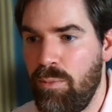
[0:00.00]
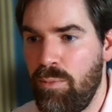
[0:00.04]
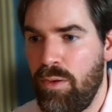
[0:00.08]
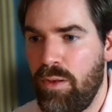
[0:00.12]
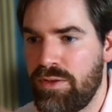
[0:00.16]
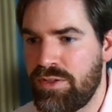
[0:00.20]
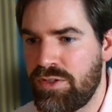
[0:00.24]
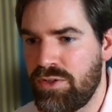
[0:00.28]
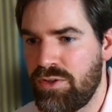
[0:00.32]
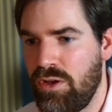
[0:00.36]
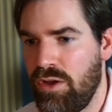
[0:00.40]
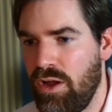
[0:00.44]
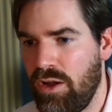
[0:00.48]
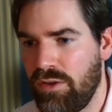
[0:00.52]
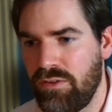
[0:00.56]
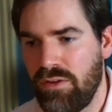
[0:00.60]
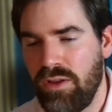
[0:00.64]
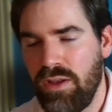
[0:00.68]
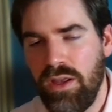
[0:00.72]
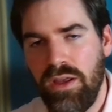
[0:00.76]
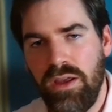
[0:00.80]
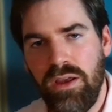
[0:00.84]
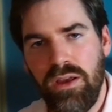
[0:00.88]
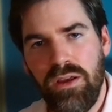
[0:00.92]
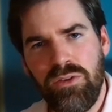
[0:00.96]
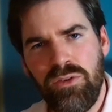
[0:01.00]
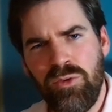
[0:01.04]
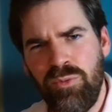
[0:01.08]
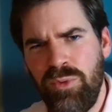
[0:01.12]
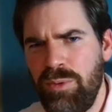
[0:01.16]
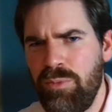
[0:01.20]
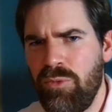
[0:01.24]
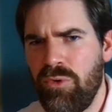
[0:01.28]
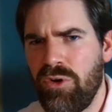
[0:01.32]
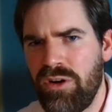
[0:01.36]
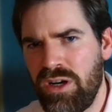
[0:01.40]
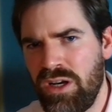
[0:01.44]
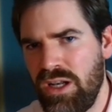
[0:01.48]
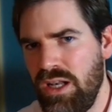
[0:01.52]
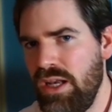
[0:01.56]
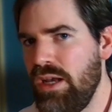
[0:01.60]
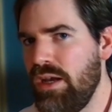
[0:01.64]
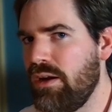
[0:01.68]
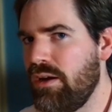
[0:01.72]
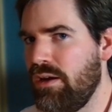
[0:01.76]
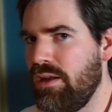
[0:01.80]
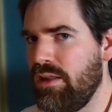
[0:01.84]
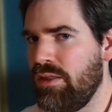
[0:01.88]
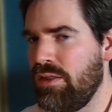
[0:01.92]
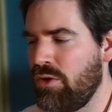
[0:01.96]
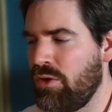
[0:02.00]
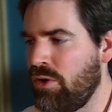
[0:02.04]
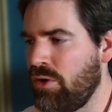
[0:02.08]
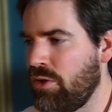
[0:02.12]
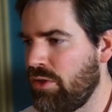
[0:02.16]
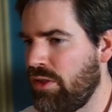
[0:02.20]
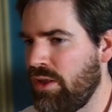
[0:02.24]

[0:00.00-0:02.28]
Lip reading: us a lot to be more clear in the code